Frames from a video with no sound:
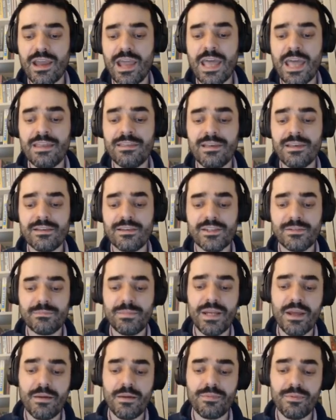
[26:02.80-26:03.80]
and
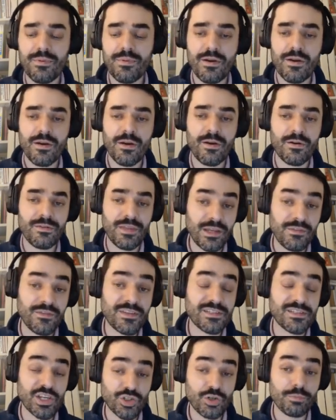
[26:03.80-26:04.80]
speed up the
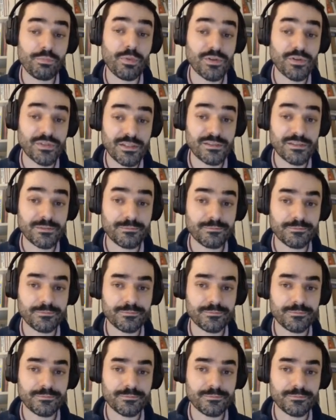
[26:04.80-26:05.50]
investigation process.